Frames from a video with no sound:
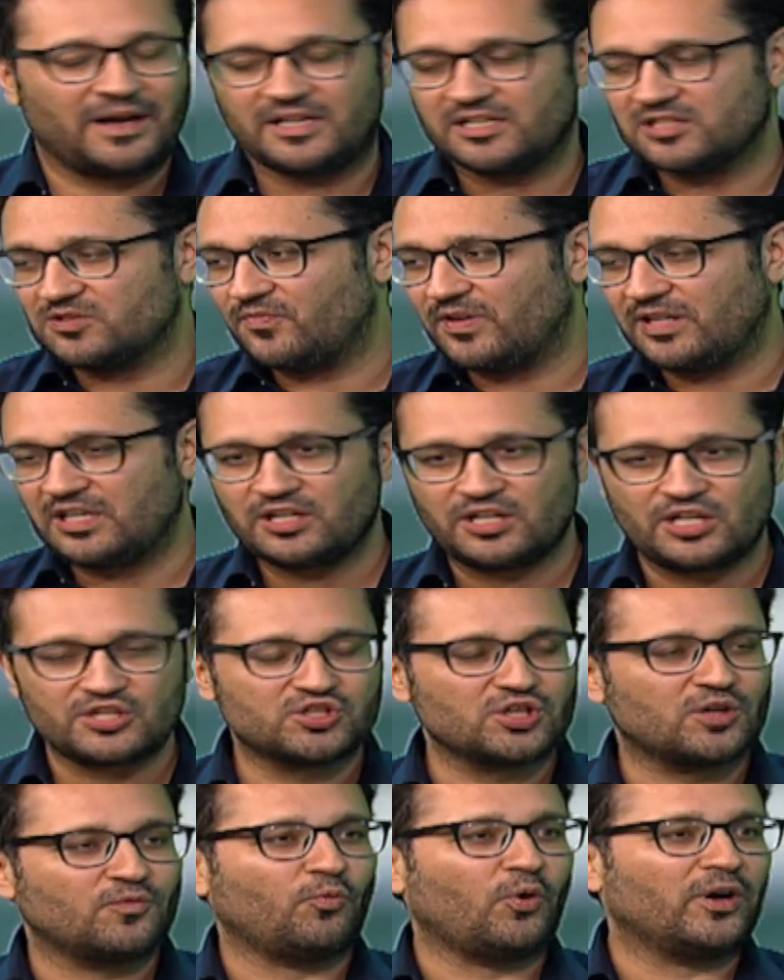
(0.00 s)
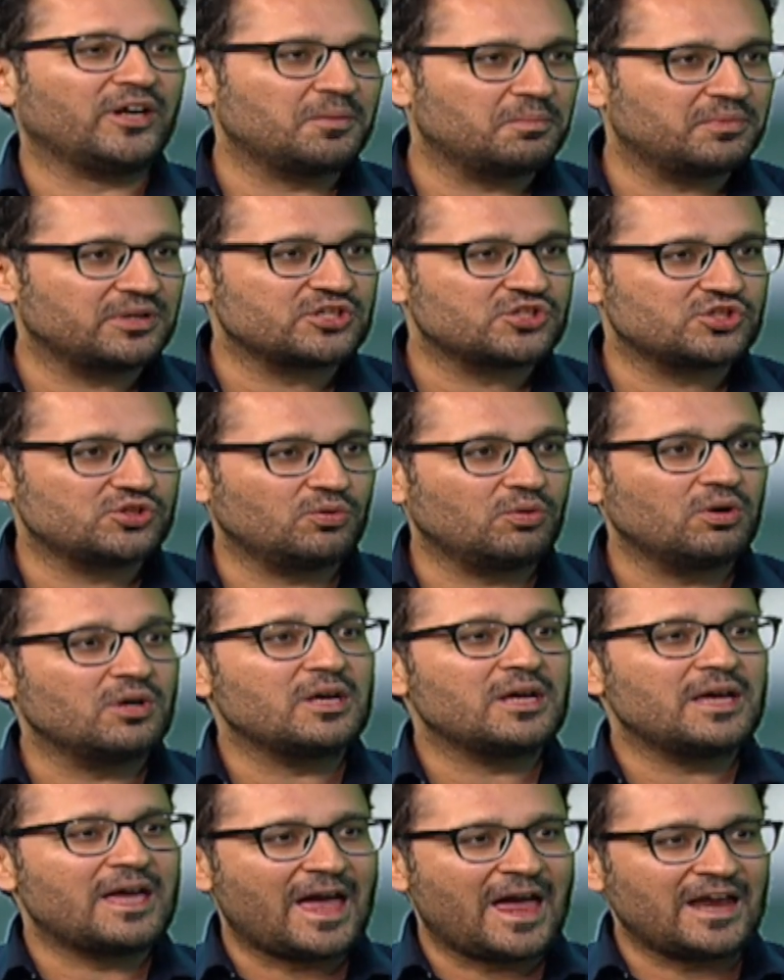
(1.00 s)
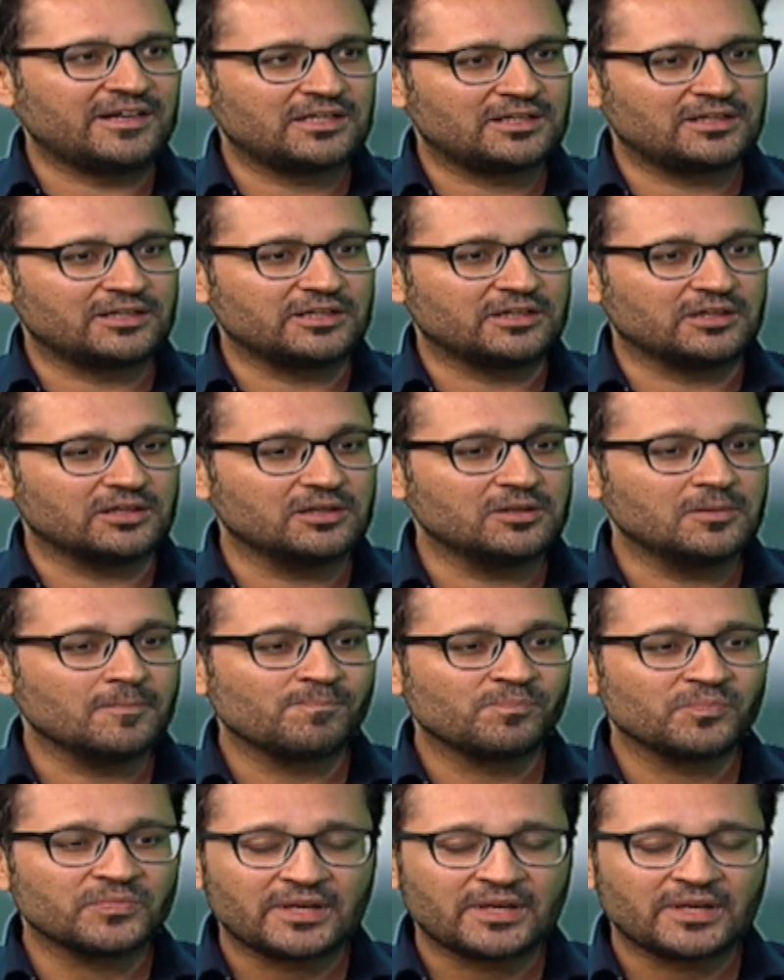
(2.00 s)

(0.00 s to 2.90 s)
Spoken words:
by its very nature, void ab initio and illegal.